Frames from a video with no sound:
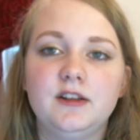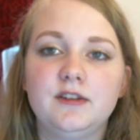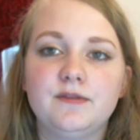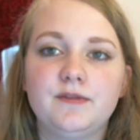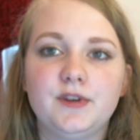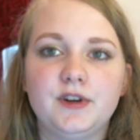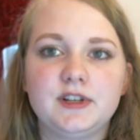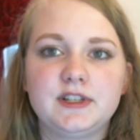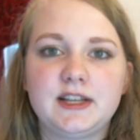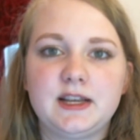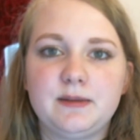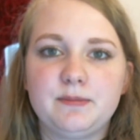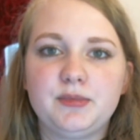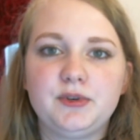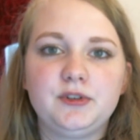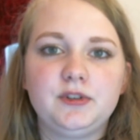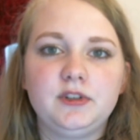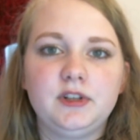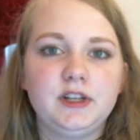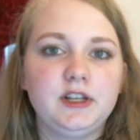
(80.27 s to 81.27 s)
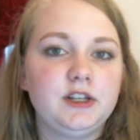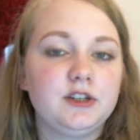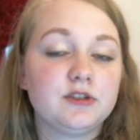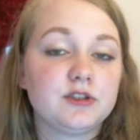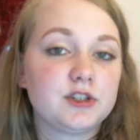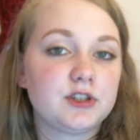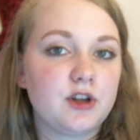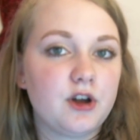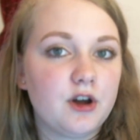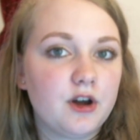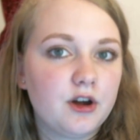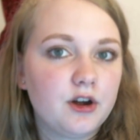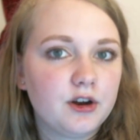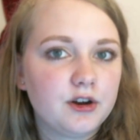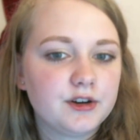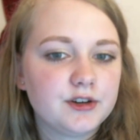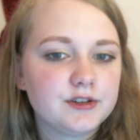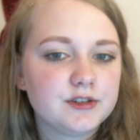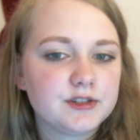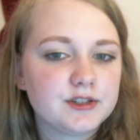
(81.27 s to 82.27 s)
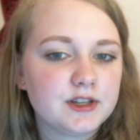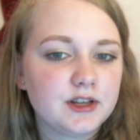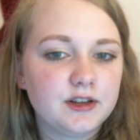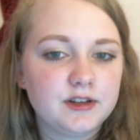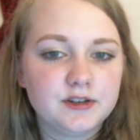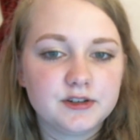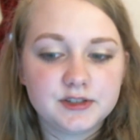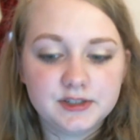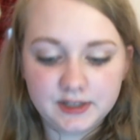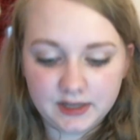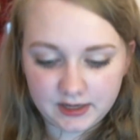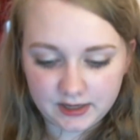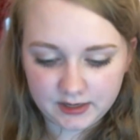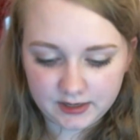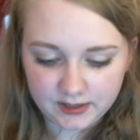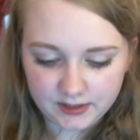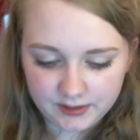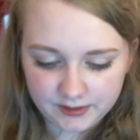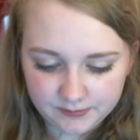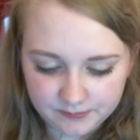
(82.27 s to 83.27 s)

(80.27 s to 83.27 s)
For example, like your scars on your side,